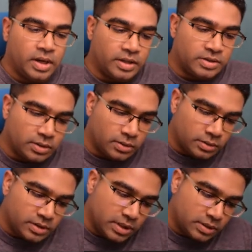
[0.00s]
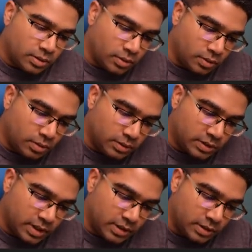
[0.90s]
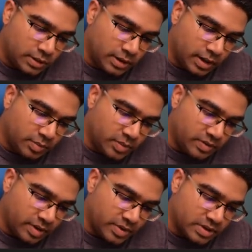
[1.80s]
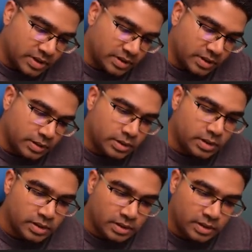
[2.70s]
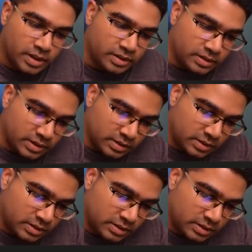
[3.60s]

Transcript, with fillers: And so this whole thing can be represented like this.